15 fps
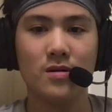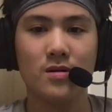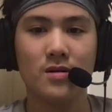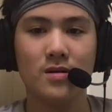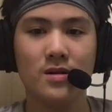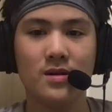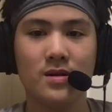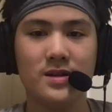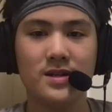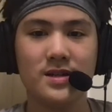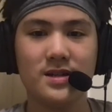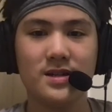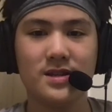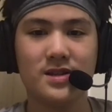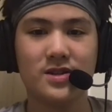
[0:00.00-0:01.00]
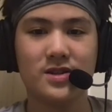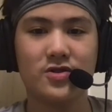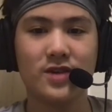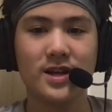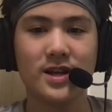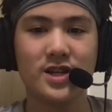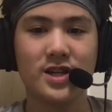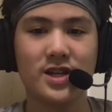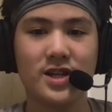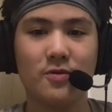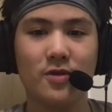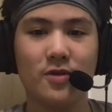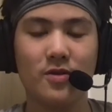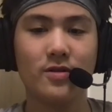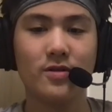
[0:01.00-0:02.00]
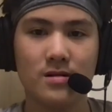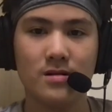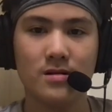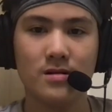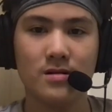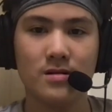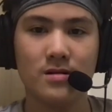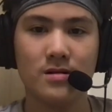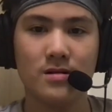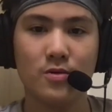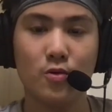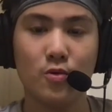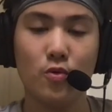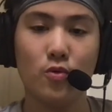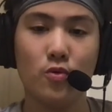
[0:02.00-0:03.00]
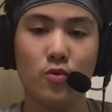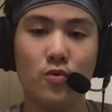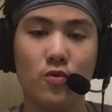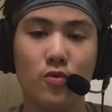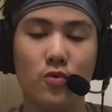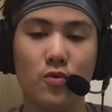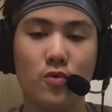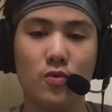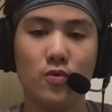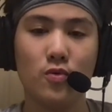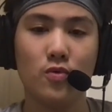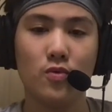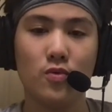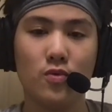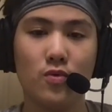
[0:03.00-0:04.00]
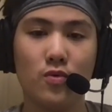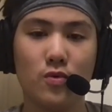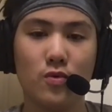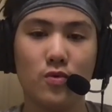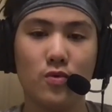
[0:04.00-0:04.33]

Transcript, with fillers: He's stretchy boy. Okay. Ooh.